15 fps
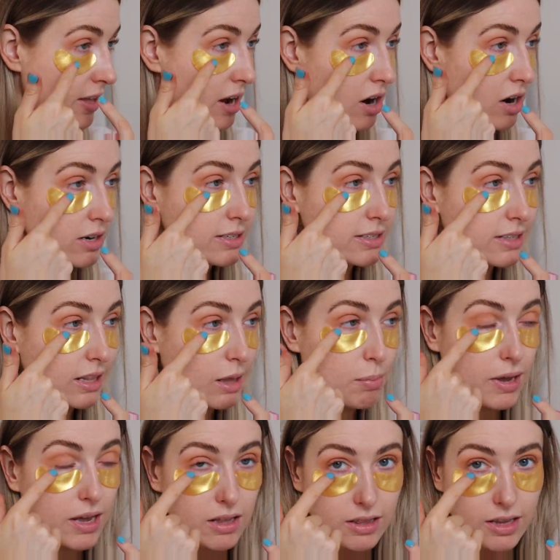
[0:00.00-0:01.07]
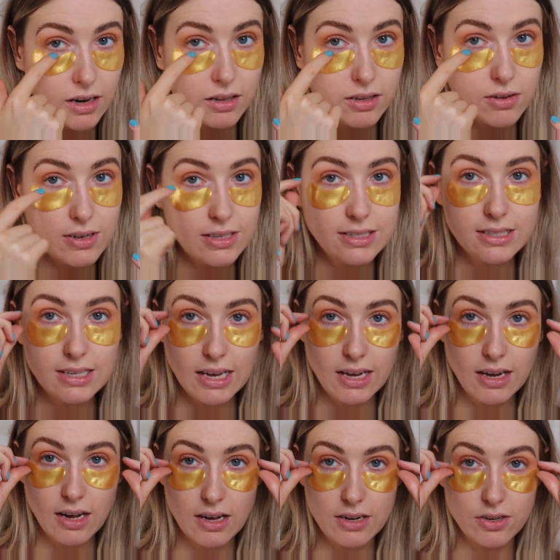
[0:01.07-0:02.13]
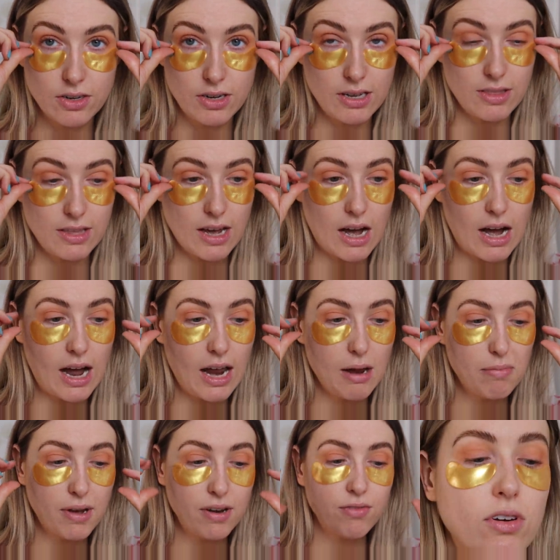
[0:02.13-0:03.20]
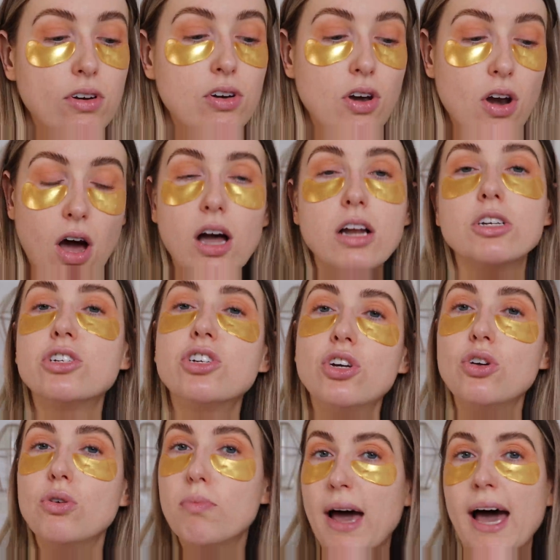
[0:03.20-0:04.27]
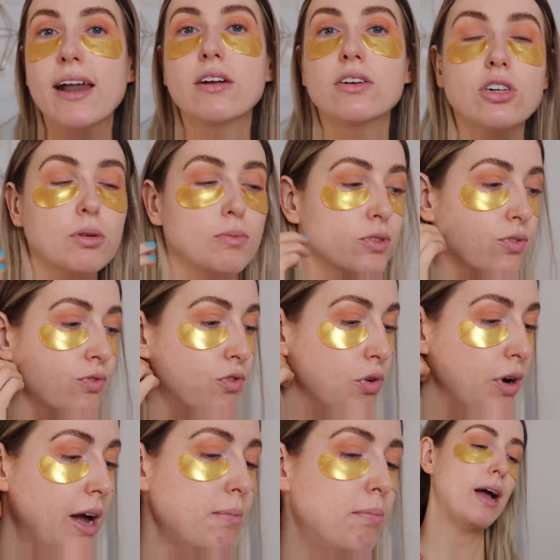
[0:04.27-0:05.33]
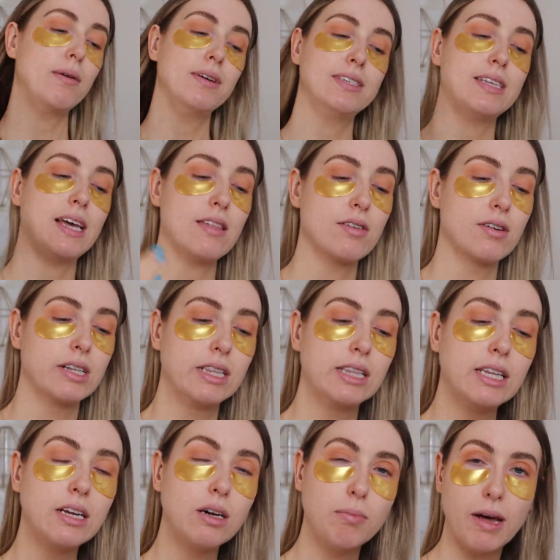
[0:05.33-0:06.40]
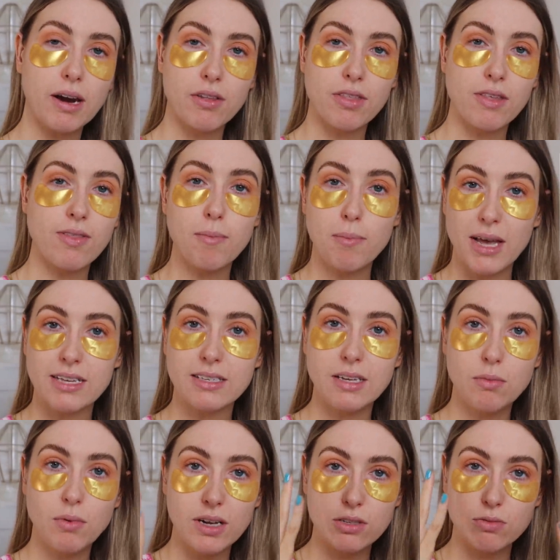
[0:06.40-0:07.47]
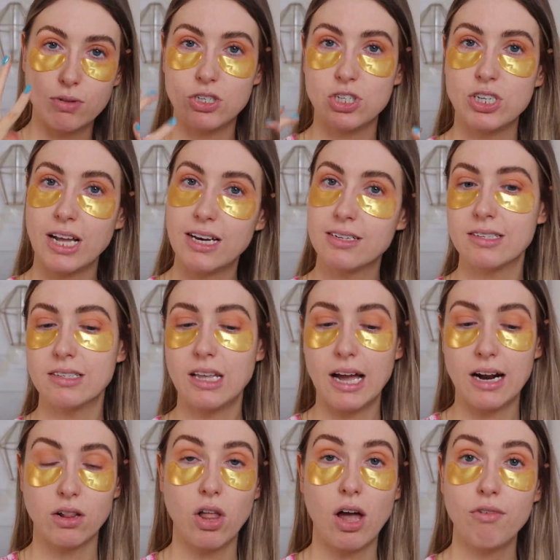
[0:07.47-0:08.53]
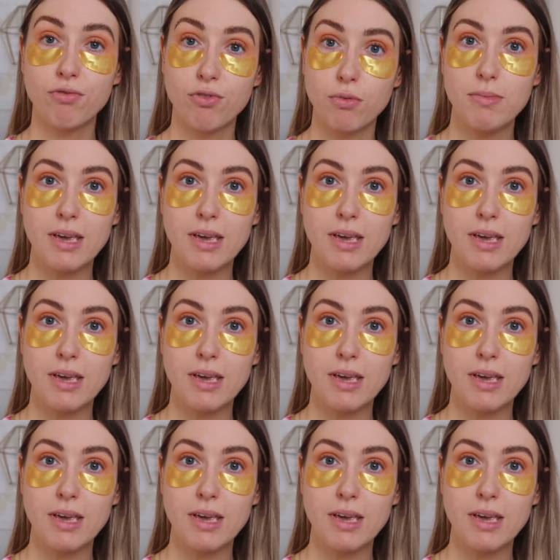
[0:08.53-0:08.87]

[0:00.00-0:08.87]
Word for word: They are slipping a little, you can see underneath the eye, but not too bad in terms of grip. I would say they're a little better than the Pixi ones, which tend to slide a lot for